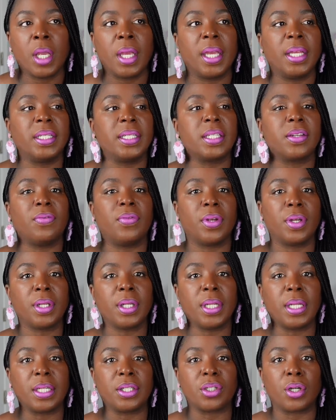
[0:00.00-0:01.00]
In
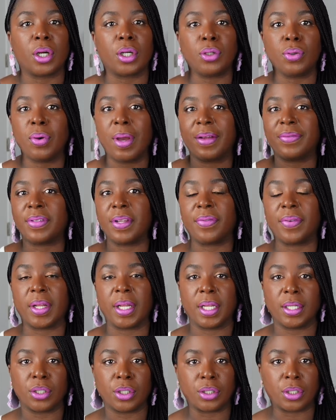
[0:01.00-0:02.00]
civilian HR, you have different
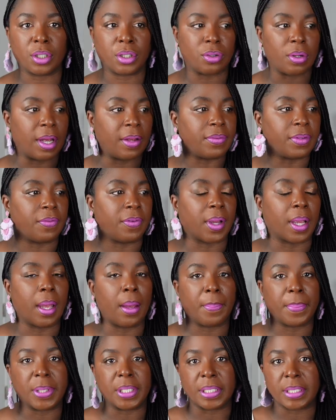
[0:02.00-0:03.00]
industries, you have different
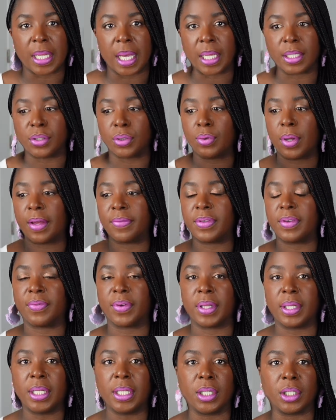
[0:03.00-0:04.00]
company sides, you have
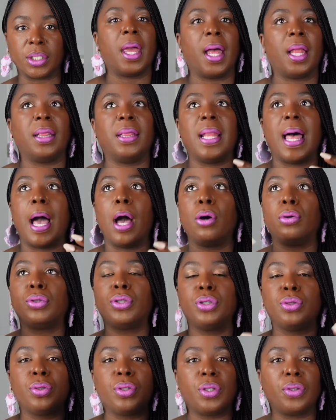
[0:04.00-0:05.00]
different leaders. It
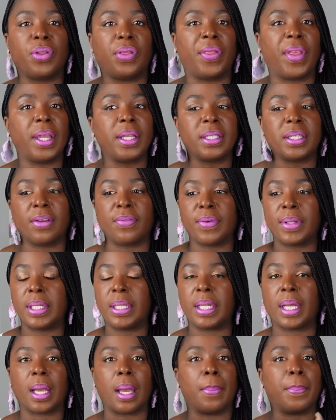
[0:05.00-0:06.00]
allows you to think differently,
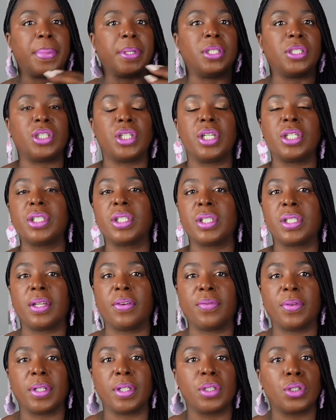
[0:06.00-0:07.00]
the company changes
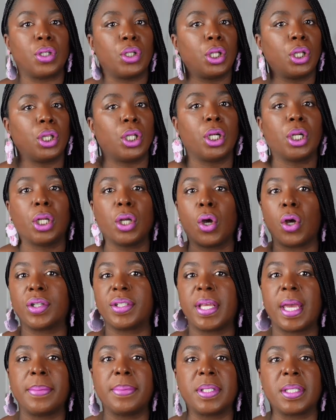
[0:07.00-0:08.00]
differently. So you're learning all
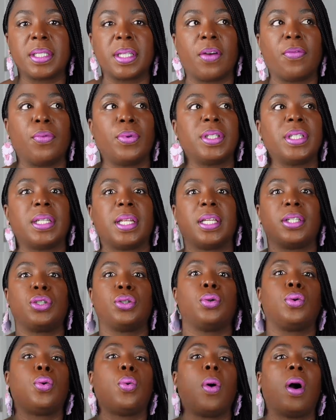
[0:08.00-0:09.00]
types of stuff, which lets
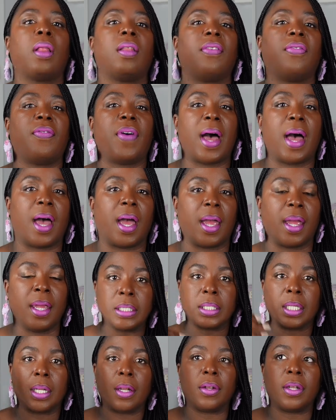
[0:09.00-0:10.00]
you qualify
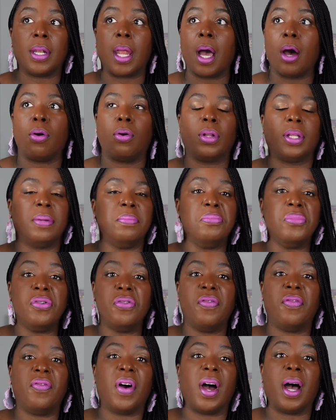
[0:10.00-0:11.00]
to not only
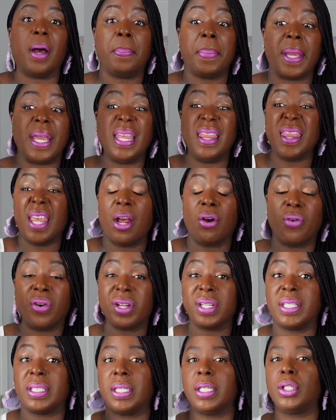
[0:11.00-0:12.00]
move up in that
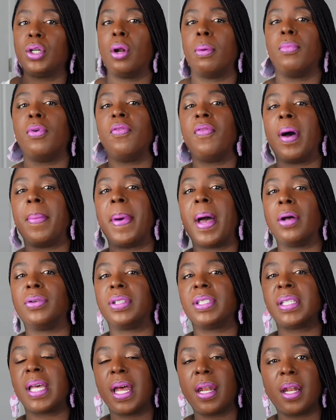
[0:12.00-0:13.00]
organization or move up
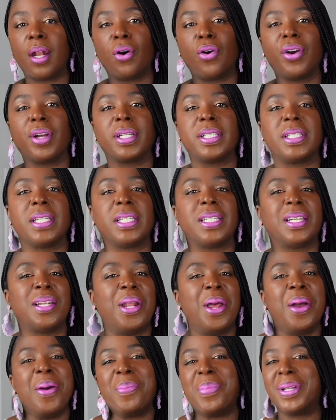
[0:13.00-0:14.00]
outside of that organization,
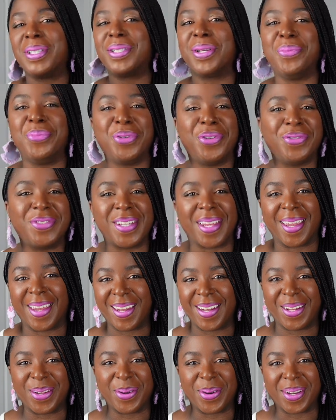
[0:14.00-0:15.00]
but to move to
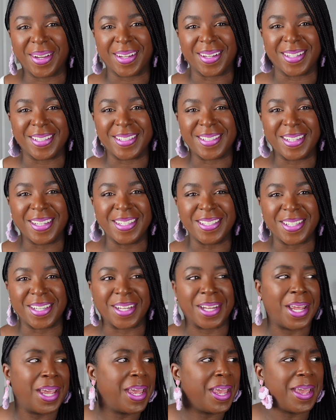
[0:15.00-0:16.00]
any
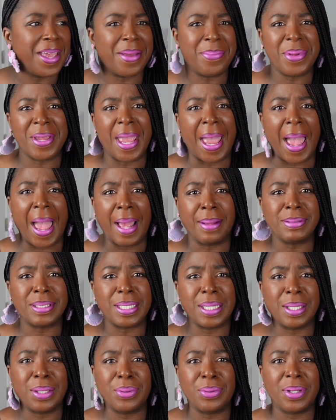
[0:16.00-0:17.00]
organization and be
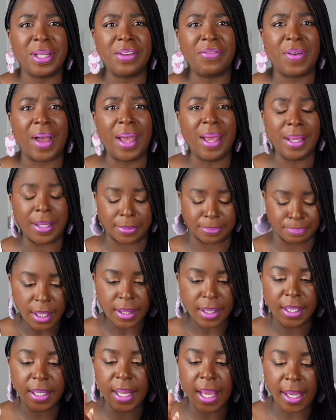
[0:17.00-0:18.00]
absolutely fine.
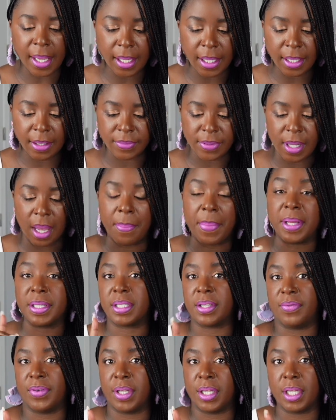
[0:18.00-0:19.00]
The negatives about
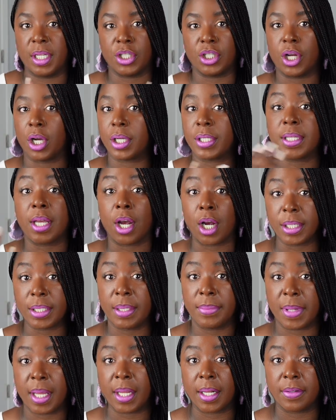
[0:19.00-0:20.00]
civilian HR, because there are
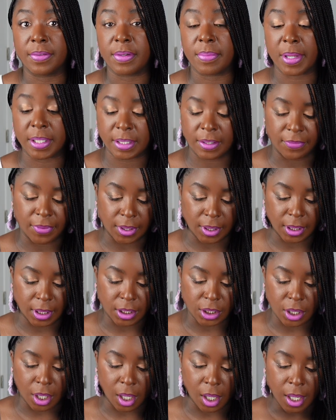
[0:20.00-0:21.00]
some negatives about civilian
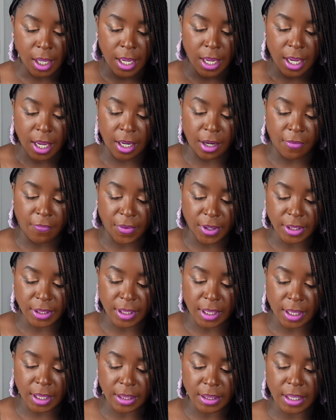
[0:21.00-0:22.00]
HR. And the first
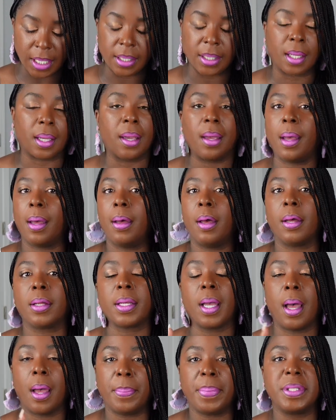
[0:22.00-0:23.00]
thing is that the
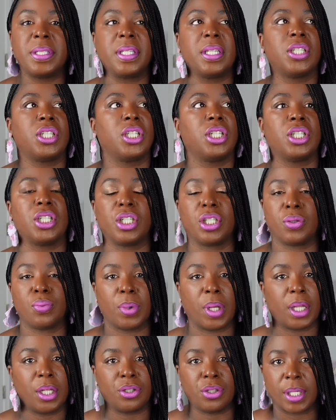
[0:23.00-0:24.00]
compensation is just
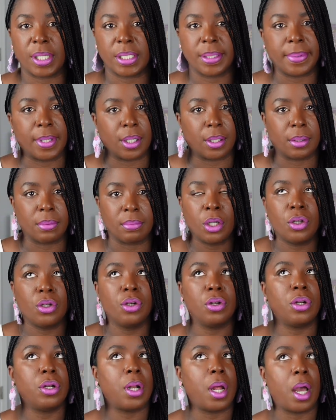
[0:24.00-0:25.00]
really transparent.
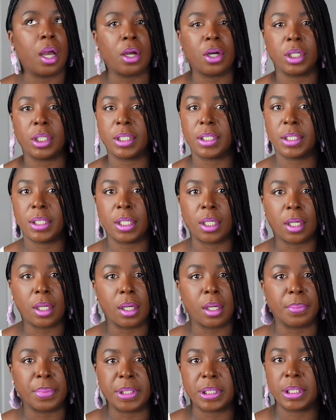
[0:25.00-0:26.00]
You're not going to see the
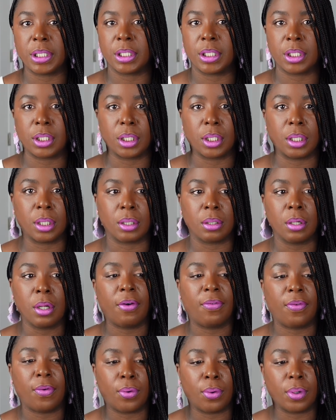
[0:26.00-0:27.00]
compensation
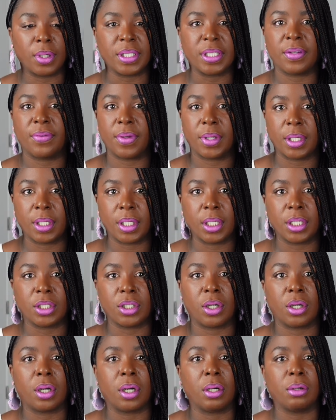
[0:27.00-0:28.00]
for civilian
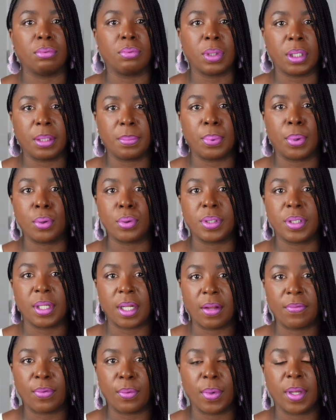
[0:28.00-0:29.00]
HR really posted
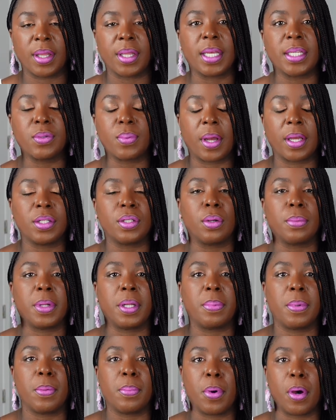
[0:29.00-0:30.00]
everywhere. That's why so many
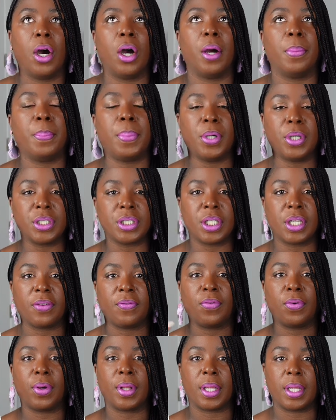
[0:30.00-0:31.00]
people are pushing
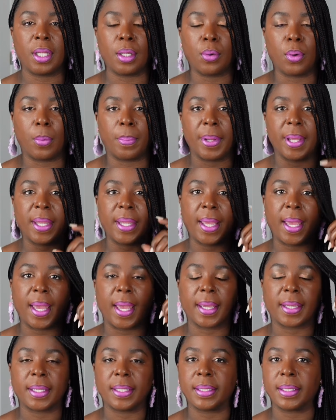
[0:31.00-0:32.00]
for the Equal Pay
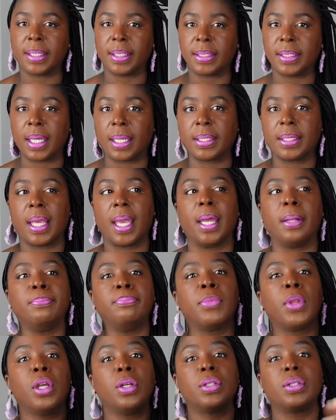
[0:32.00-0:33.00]
Act and things like that.
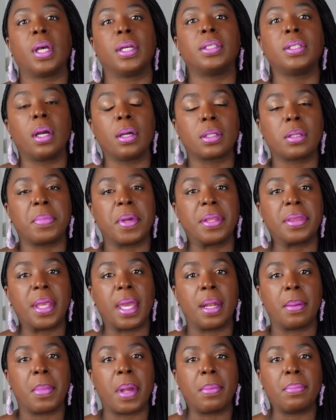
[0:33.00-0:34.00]
So I talked about
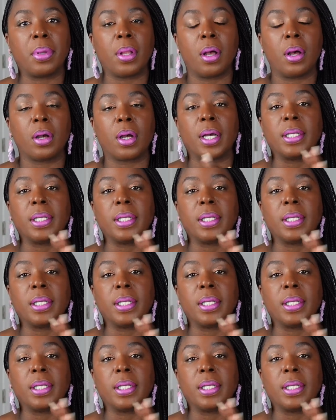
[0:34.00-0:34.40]
that in my blog.